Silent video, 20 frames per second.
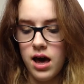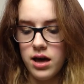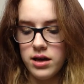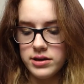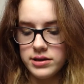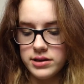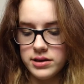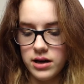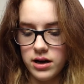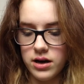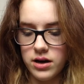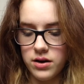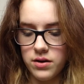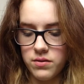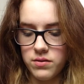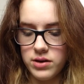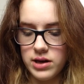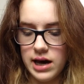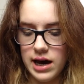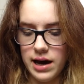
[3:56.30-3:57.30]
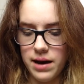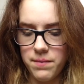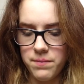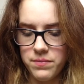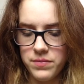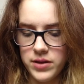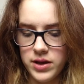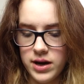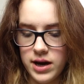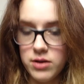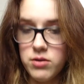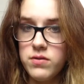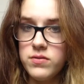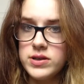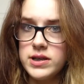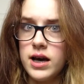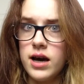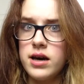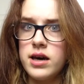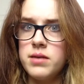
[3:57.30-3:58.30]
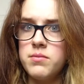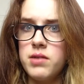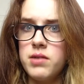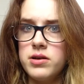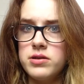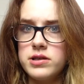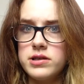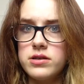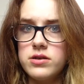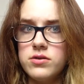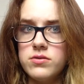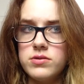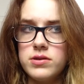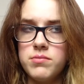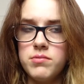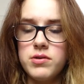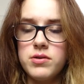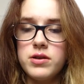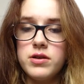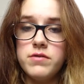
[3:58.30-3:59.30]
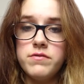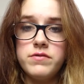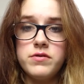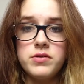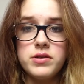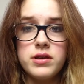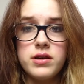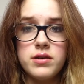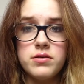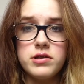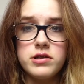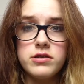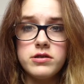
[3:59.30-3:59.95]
So yeah. And obviously I keep going to school, so I'm not going to avoid going to